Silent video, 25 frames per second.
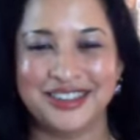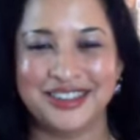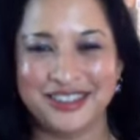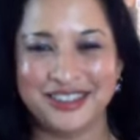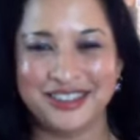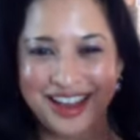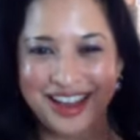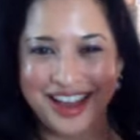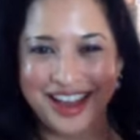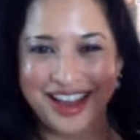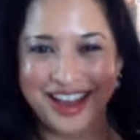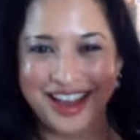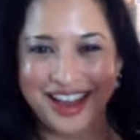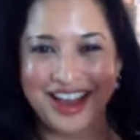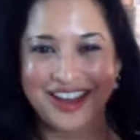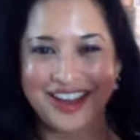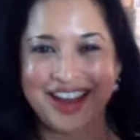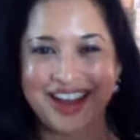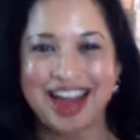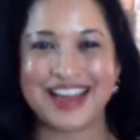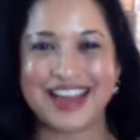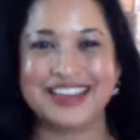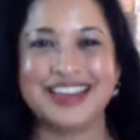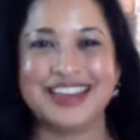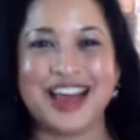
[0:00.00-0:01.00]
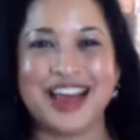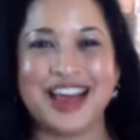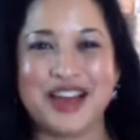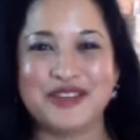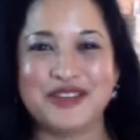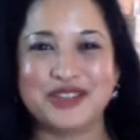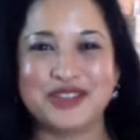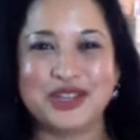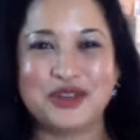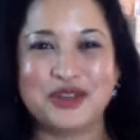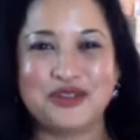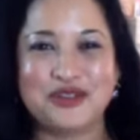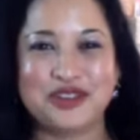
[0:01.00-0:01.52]
I love
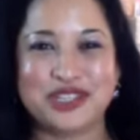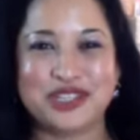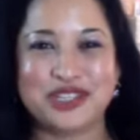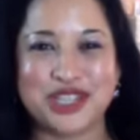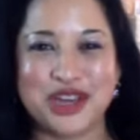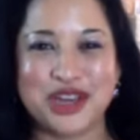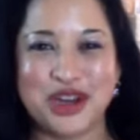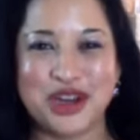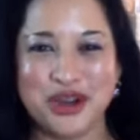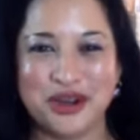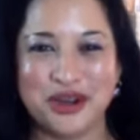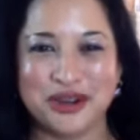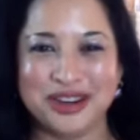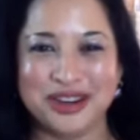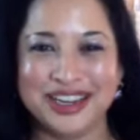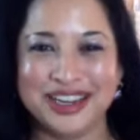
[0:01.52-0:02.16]
2 for 2.